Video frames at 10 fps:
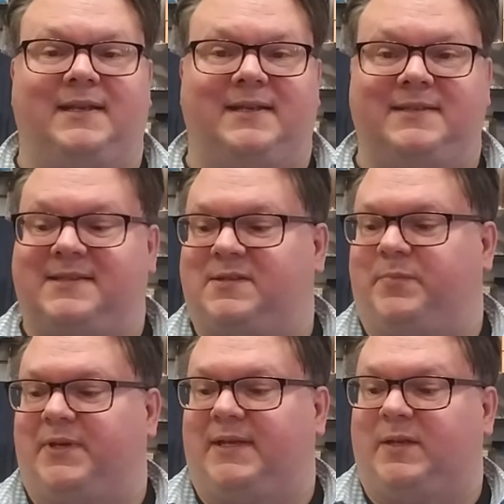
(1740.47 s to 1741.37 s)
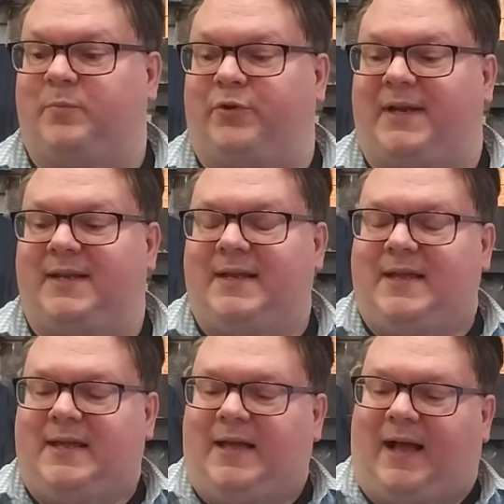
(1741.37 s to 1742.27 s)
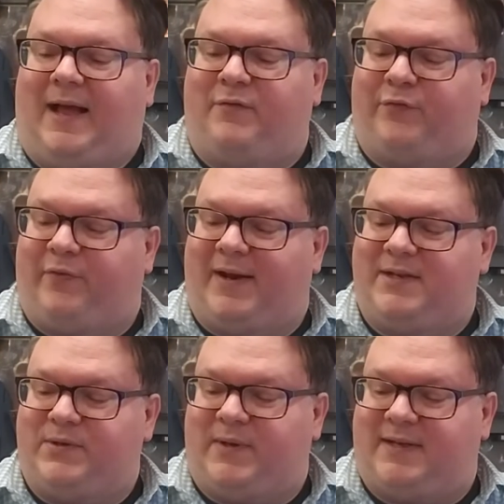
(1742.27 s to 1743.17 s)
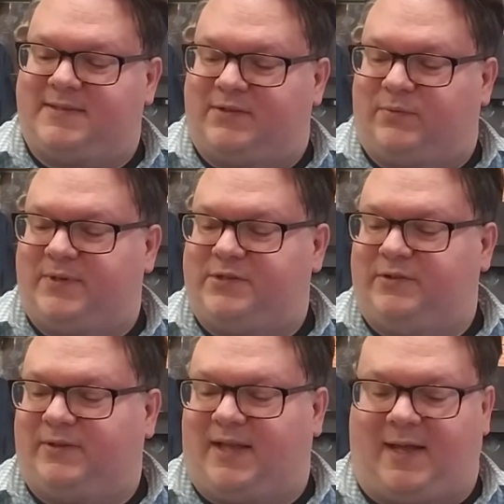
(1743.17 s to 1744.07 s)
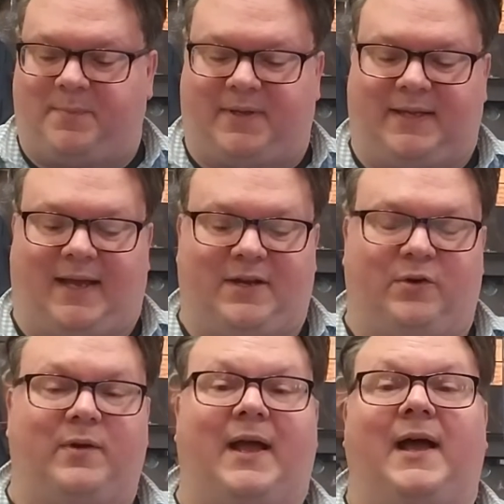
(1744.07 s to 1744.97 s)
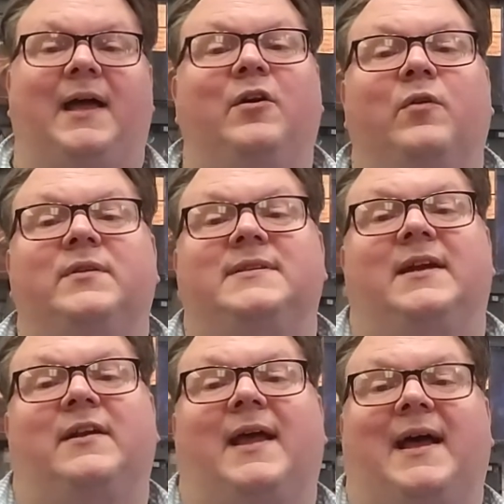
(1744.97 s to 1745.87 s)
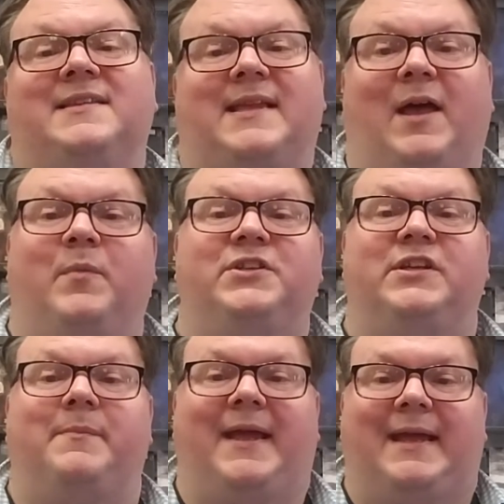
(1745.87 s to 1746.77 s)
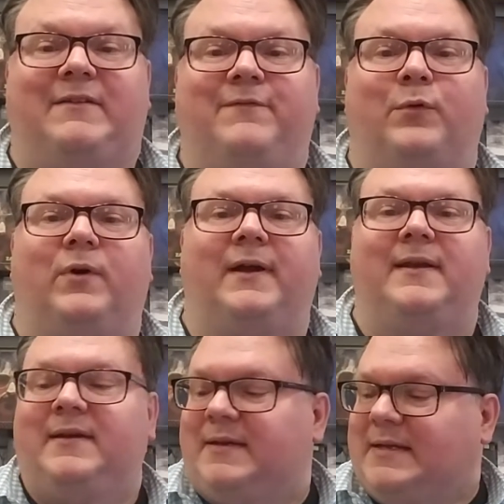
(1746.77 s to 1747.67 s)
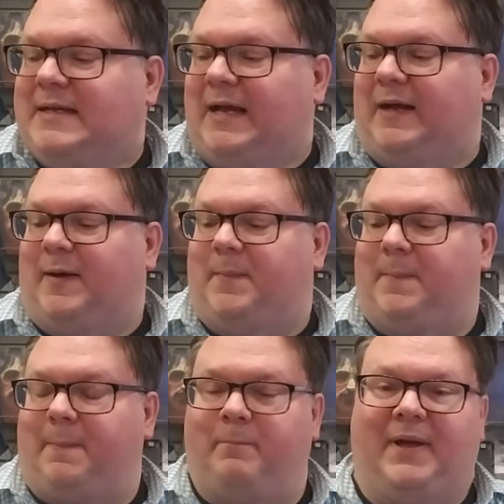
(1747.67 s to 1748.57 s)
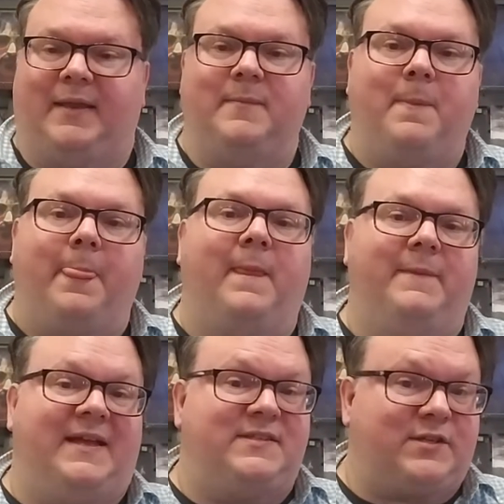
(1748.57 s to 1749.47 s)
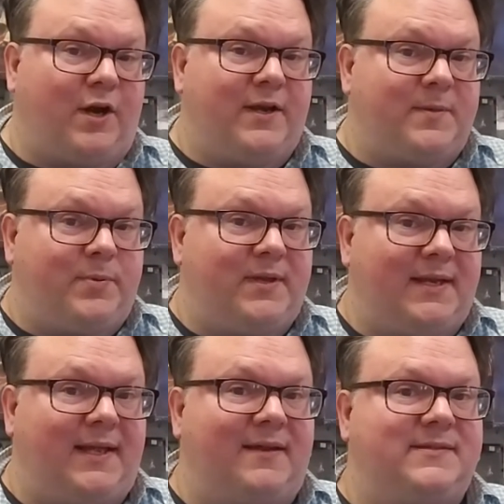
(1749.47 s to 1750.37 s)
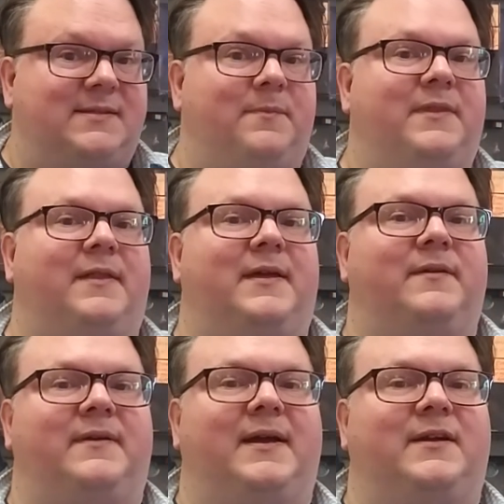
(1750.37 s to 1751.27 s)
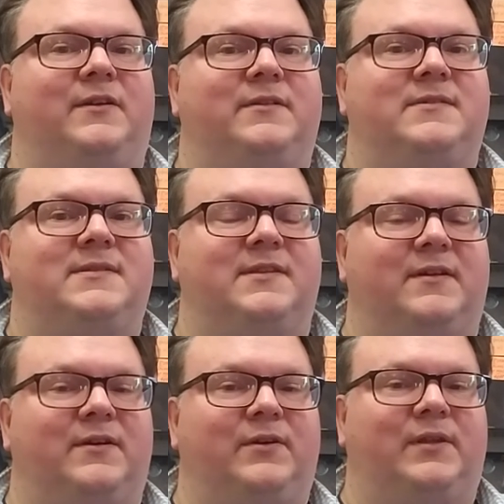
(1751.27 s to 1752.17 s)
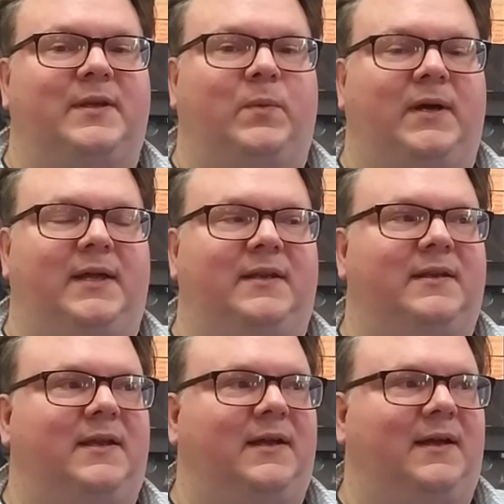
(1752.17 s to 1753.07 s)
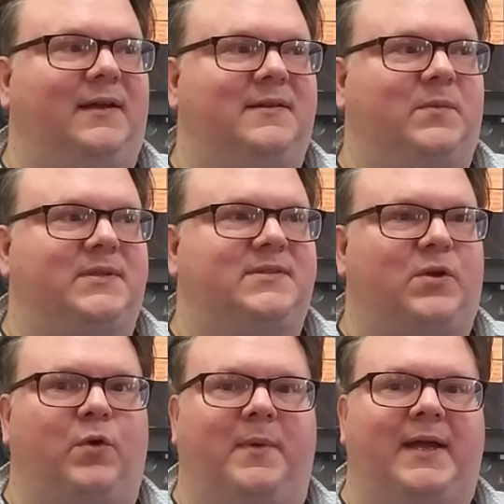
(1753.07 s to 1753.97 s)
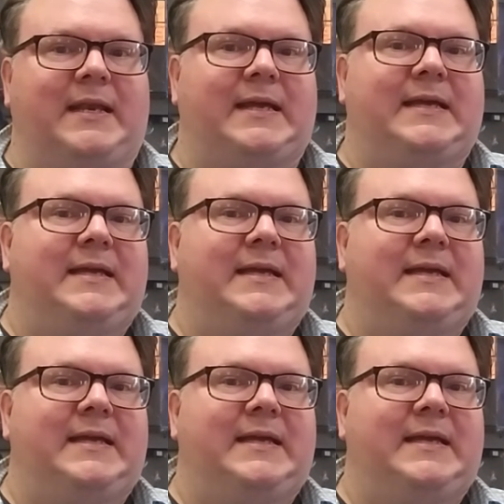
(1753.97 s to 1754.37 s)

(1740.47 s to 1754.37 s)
needs to be in print. I have a friend who has an original copy. I don't I don't dare to ask how much he paid for it. Um, but they started putting out some the the records, the early one, uh, what Soul Mining,